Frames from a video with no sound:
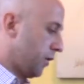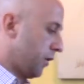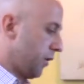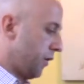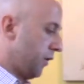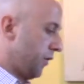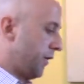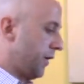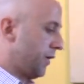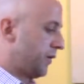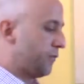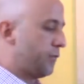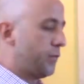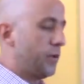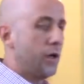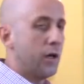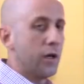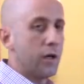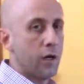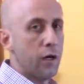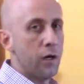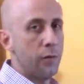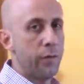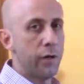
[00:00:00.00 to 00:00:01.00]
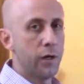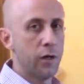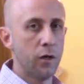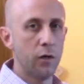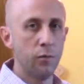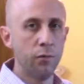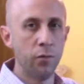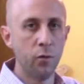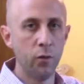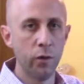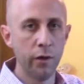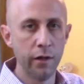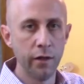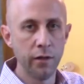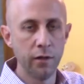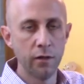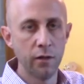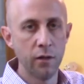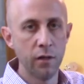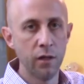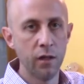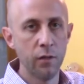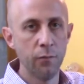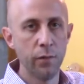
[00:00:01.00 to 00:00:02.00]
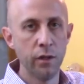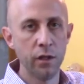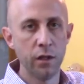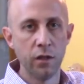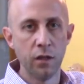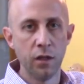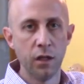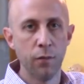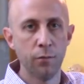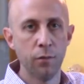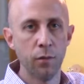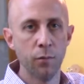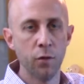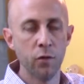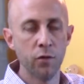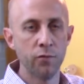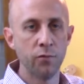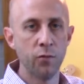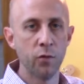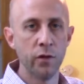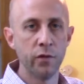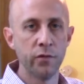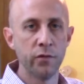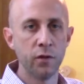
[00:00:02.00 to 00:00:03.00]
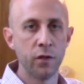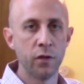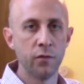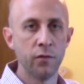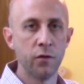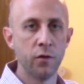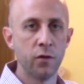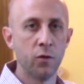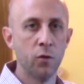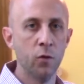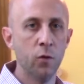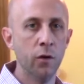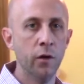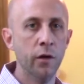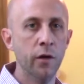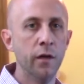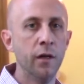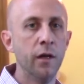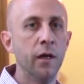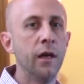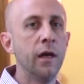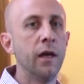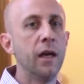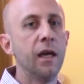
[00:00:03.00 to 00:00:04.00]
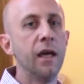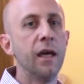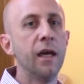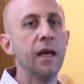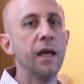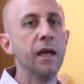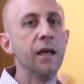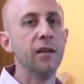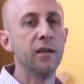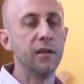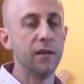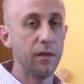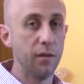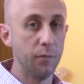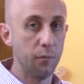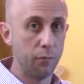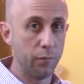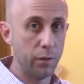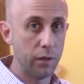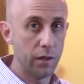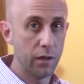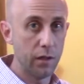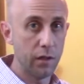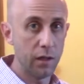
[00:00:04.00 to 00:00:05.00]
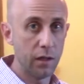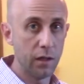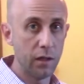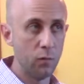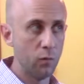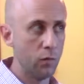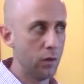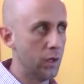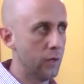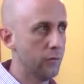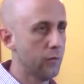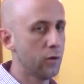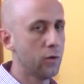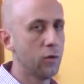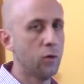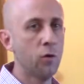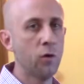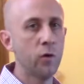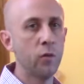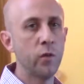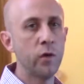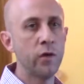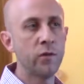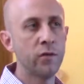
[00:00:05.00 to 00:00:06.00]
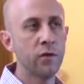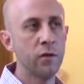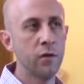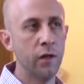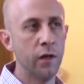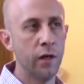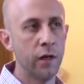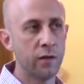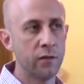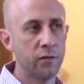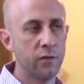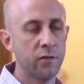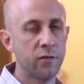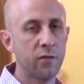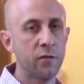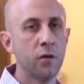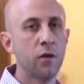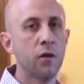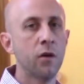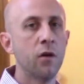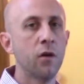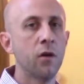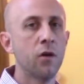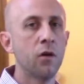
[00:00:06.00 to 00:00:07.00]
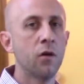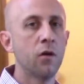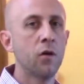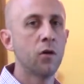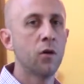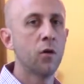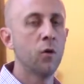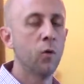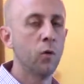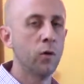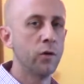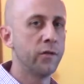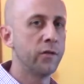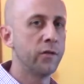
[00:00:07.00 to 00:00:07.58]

this being our pedal point, it being the uppermost voicing of the chord, and it being in whatever chord we select's chord